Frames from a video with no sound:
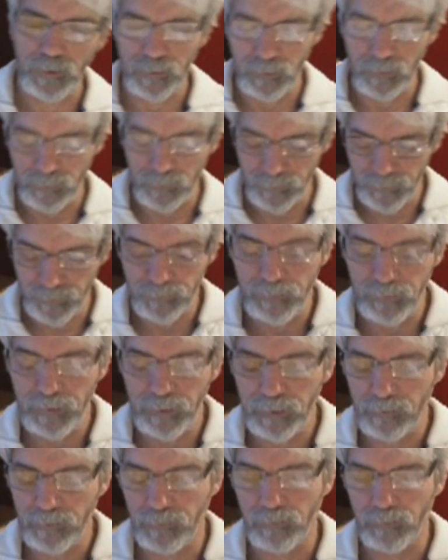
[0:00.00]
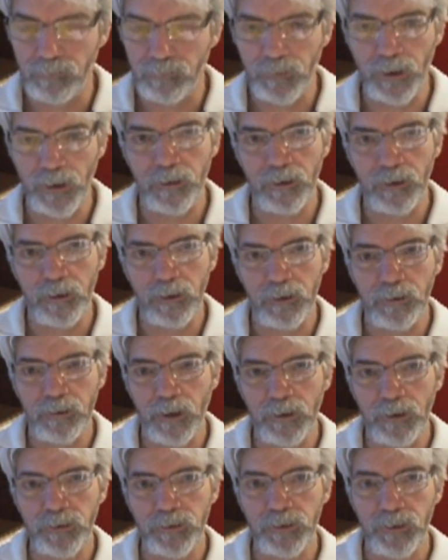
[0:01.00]
There is three of them,
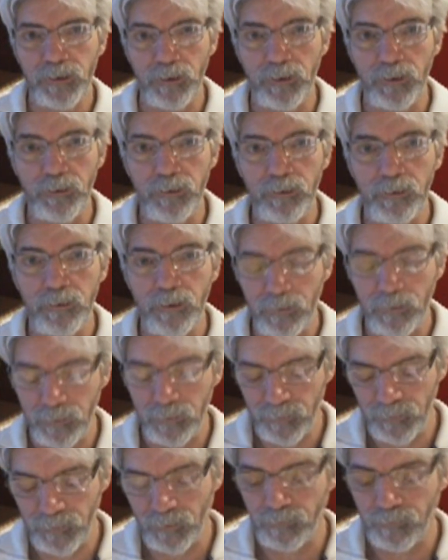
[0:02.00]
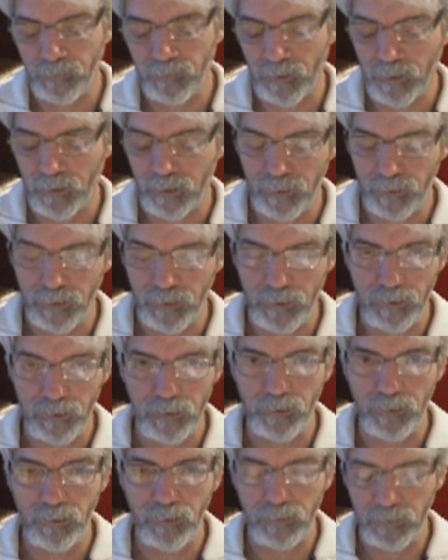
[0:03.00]
actually, that so far that
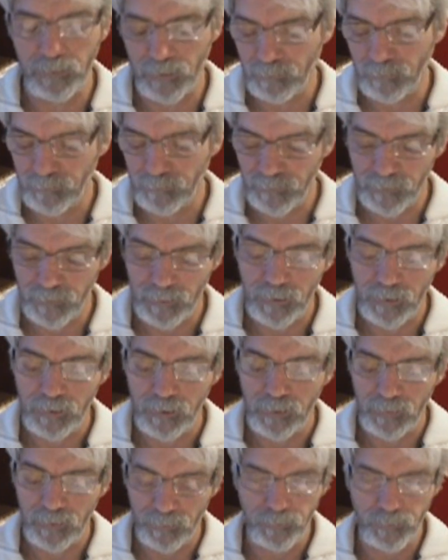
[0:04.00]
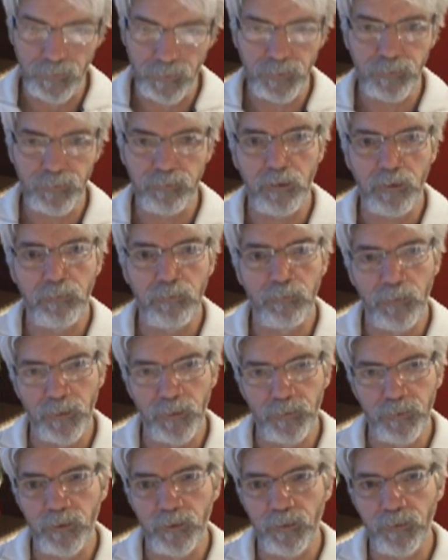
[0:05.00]
I know of. The first one
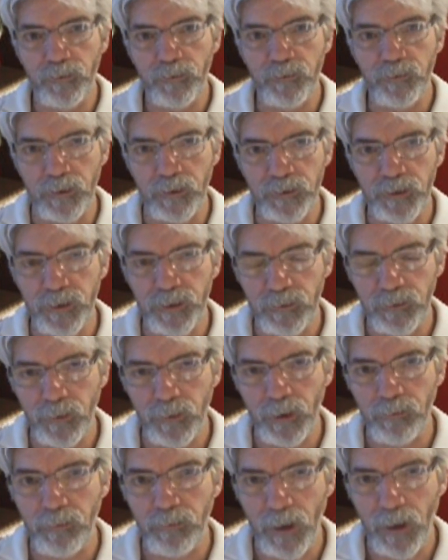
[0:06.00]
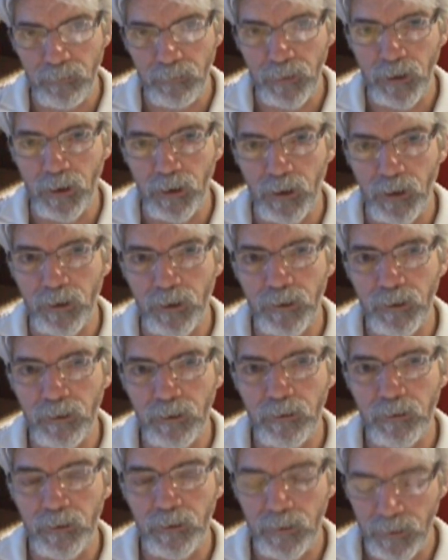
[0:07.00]
was the destruction by Babylon
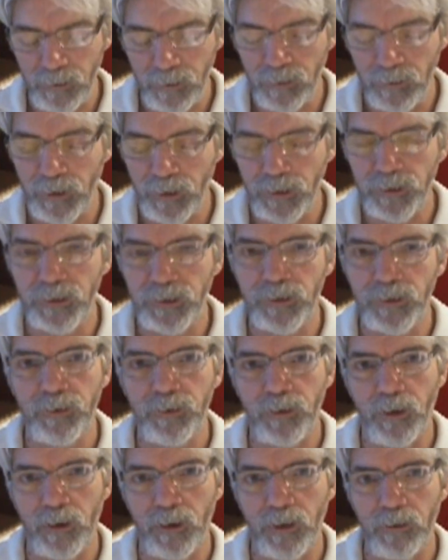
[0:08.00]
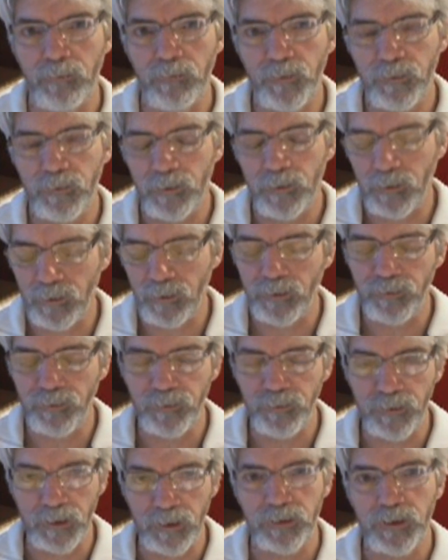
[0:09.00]
in ancient times, the
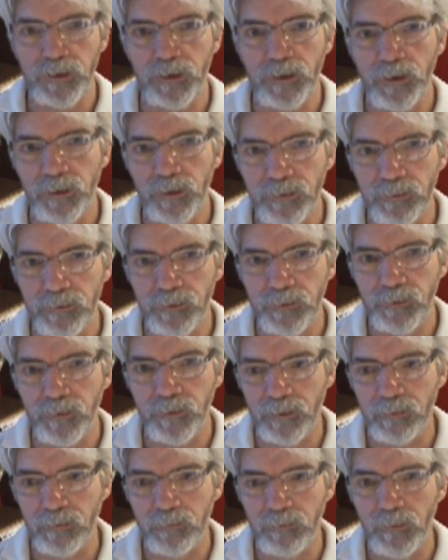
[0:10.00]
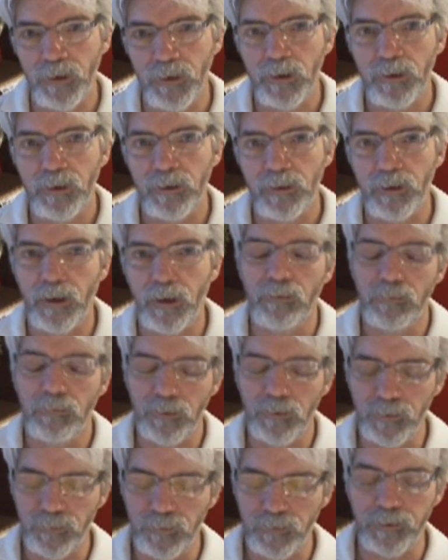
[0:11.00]
destruction of Jerusalem. That
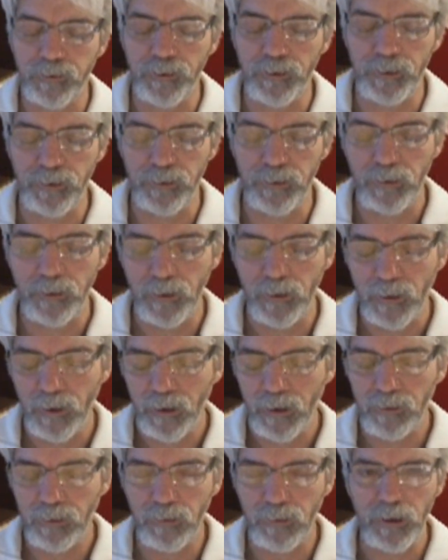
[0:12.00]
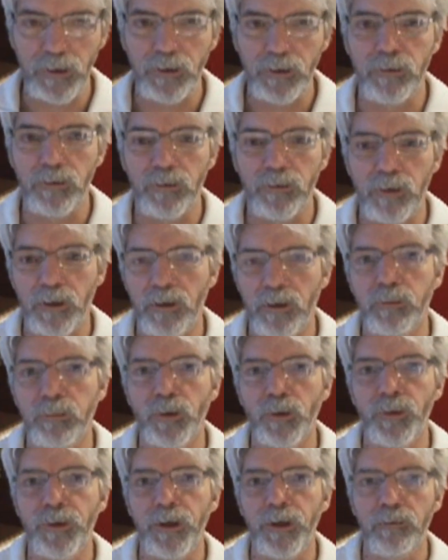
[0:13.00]
was the great and
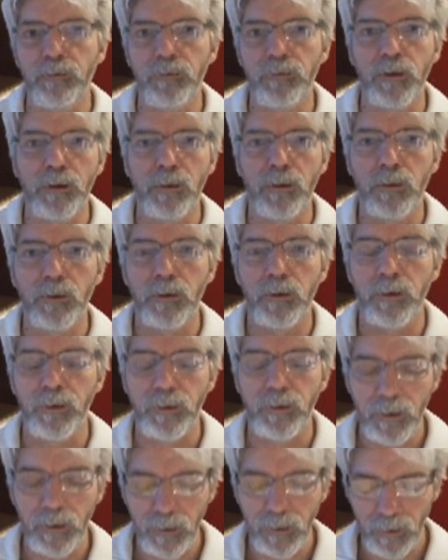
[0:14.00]
terrible day of the Lord.